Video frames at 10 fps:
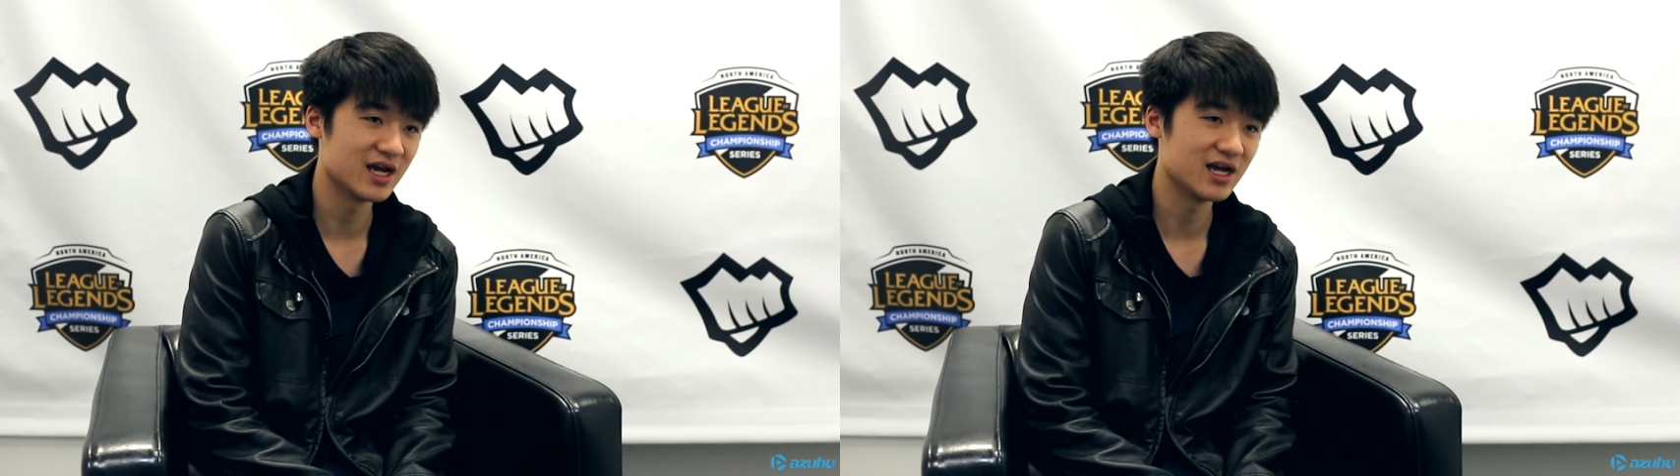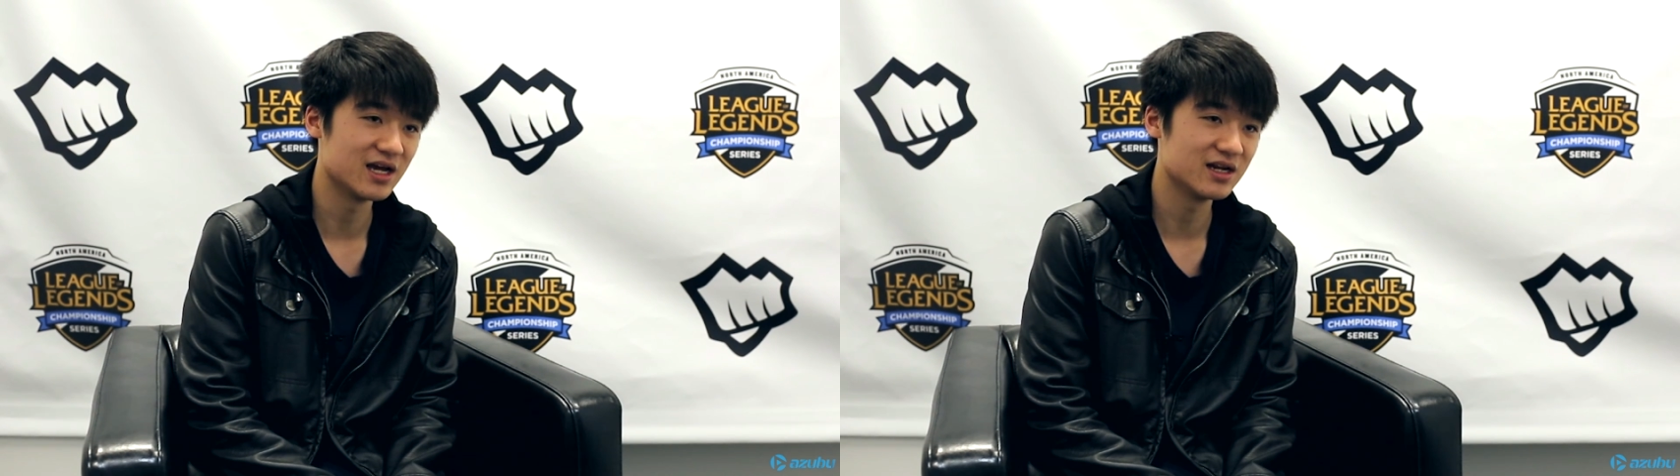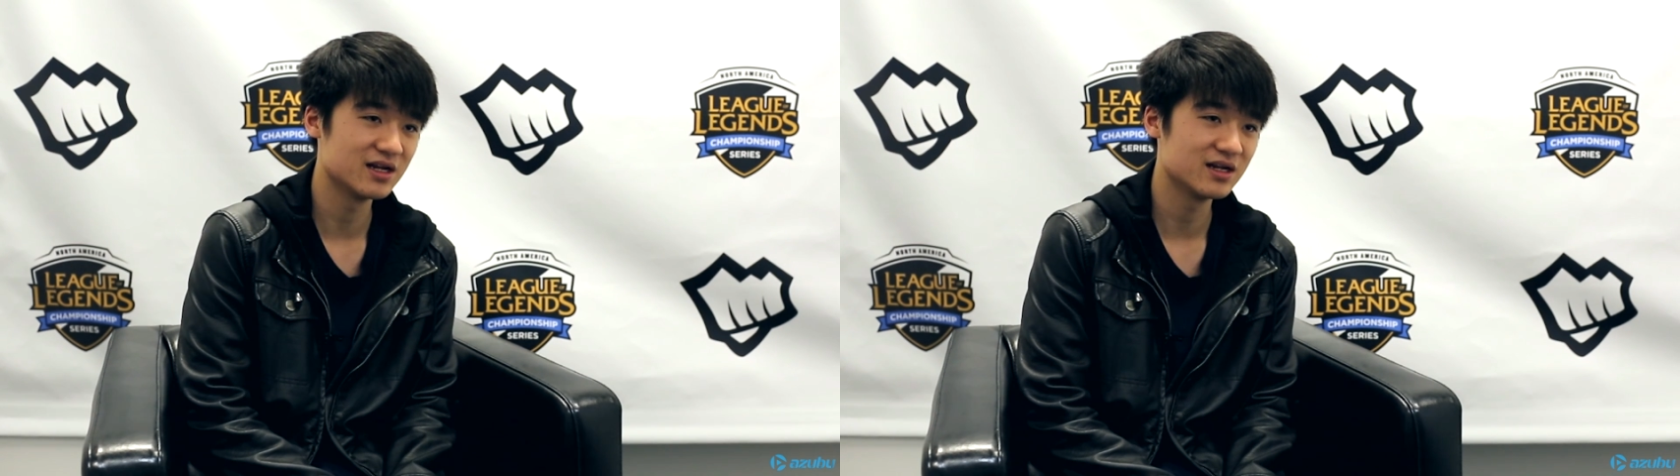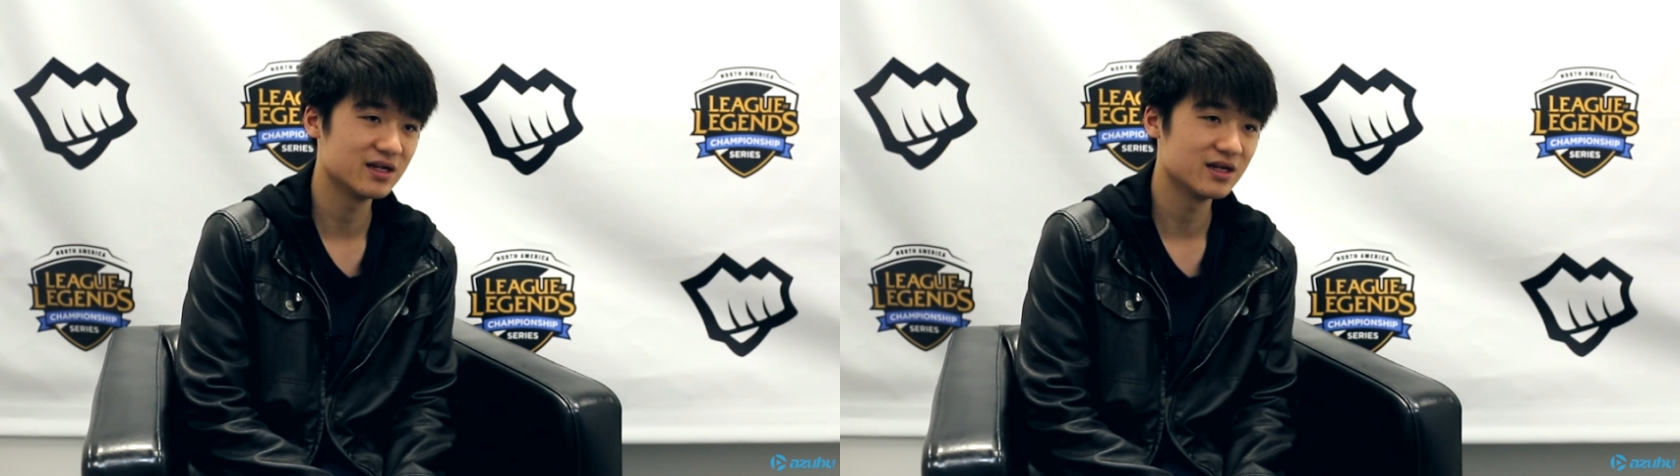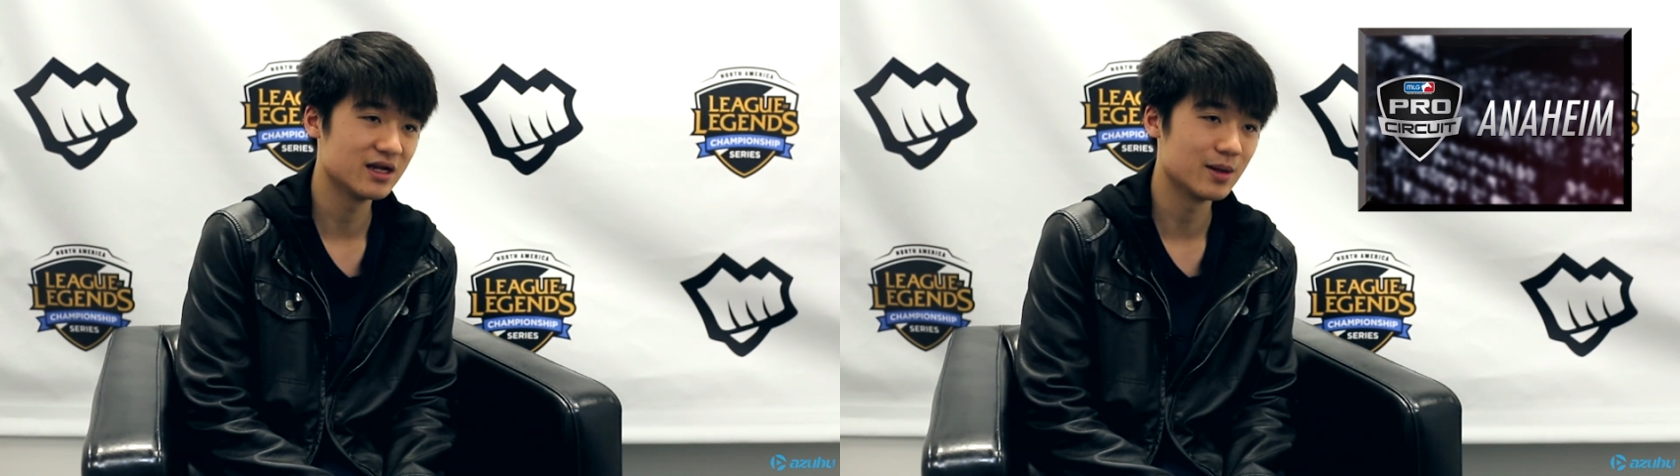at
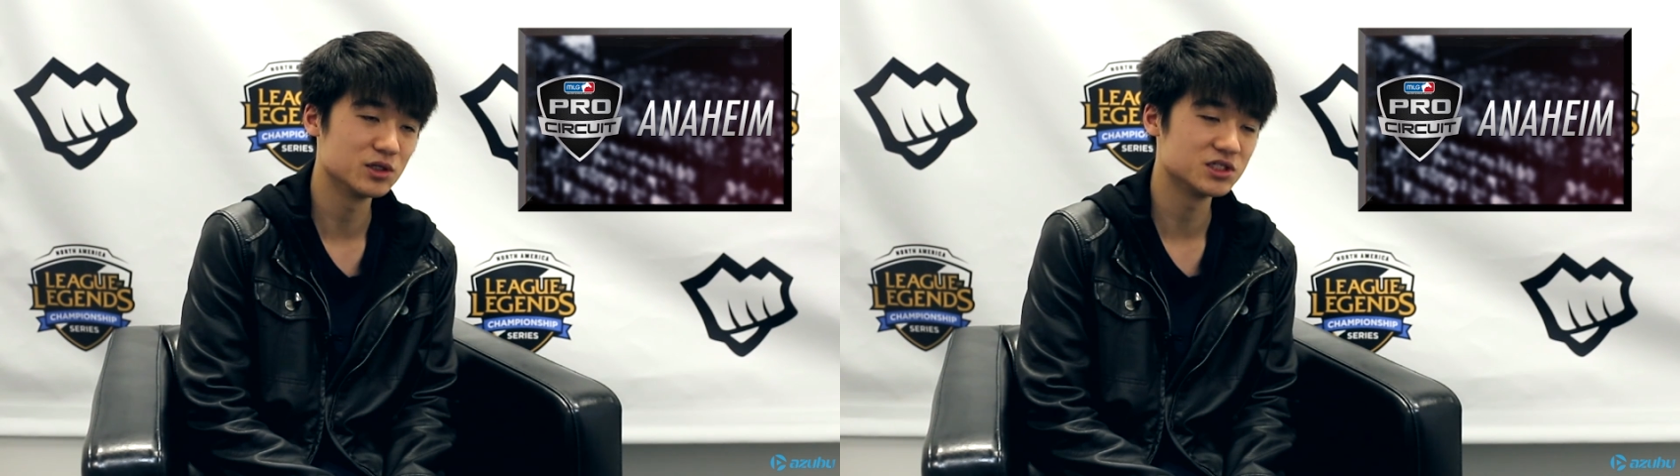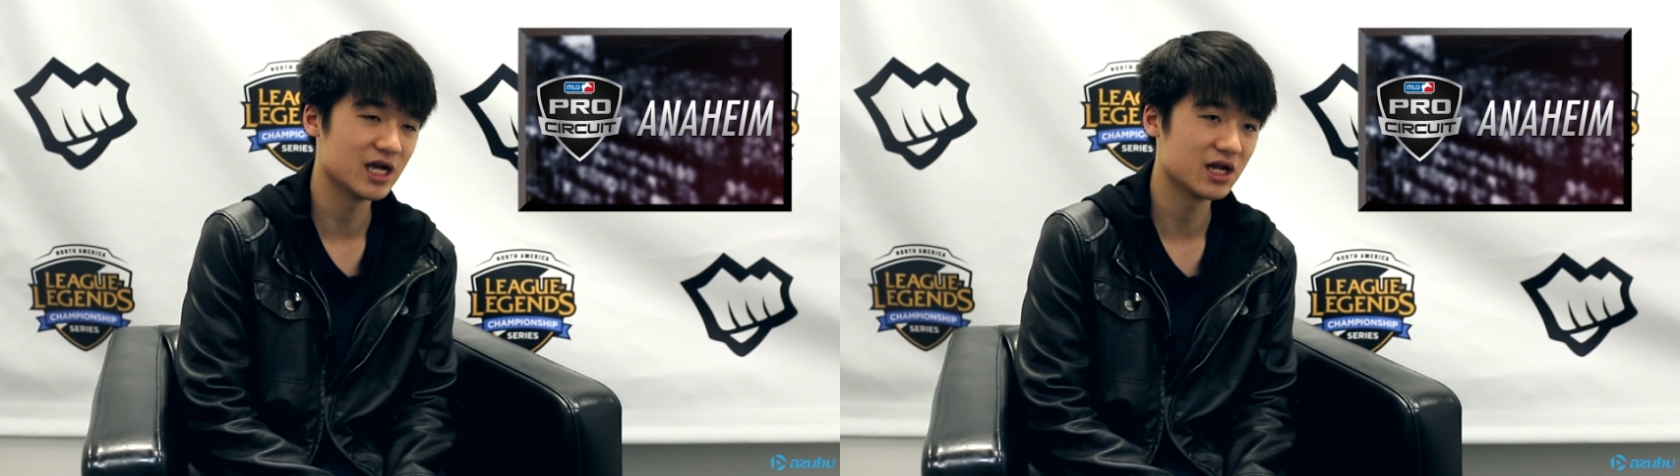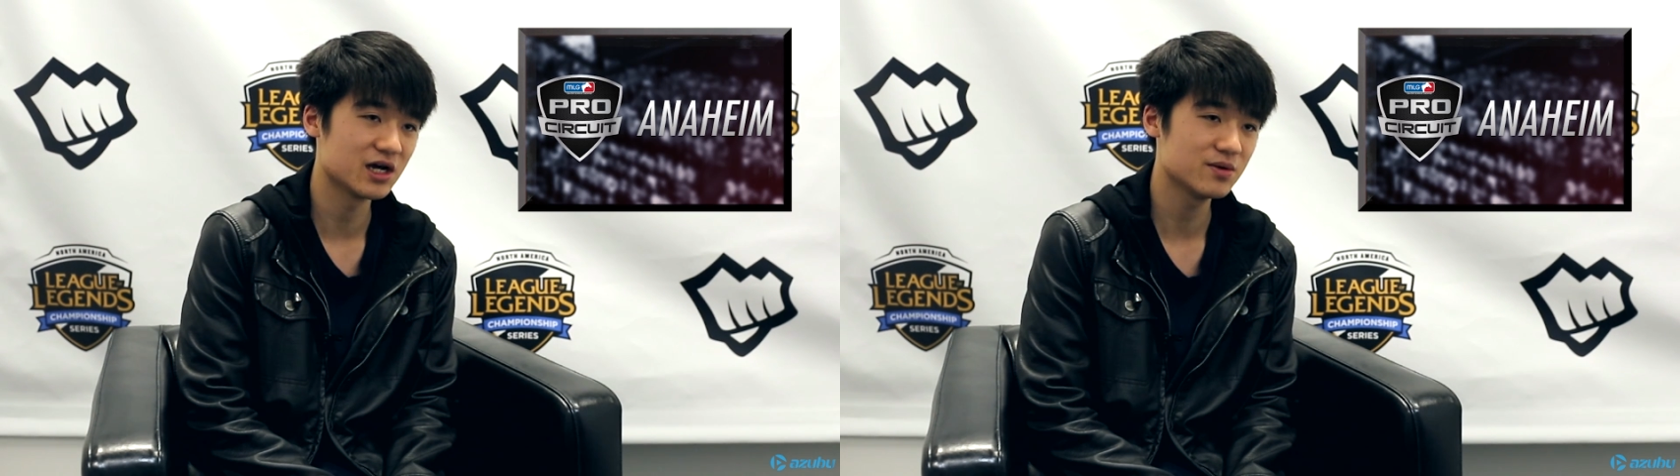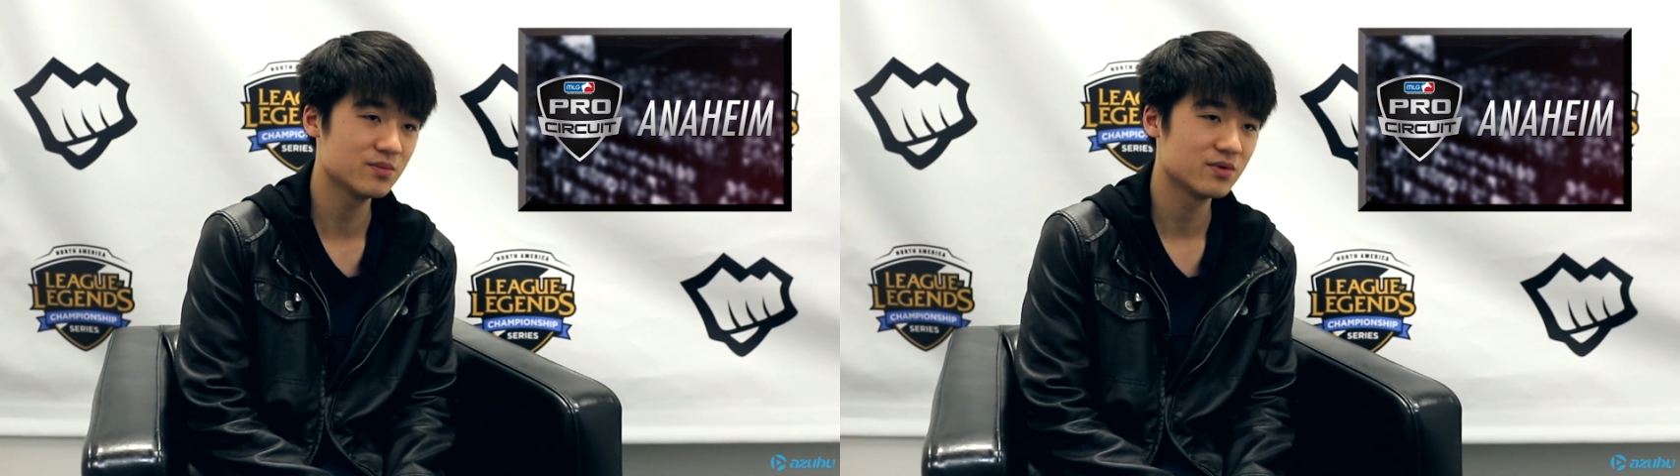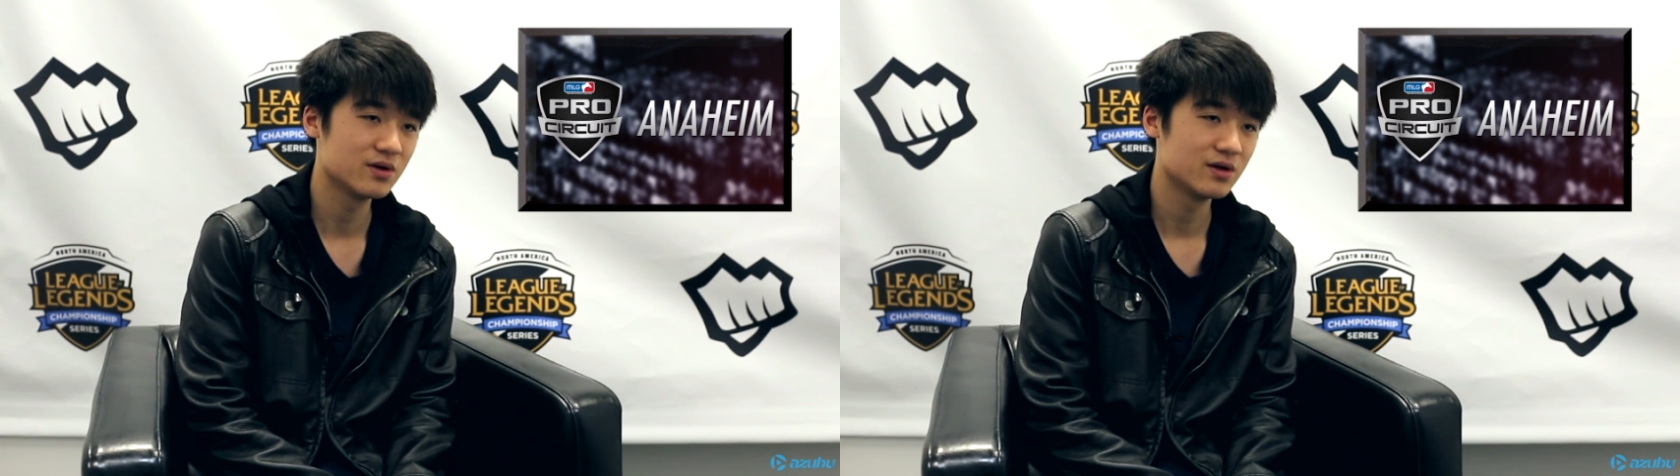MLG Anaheim.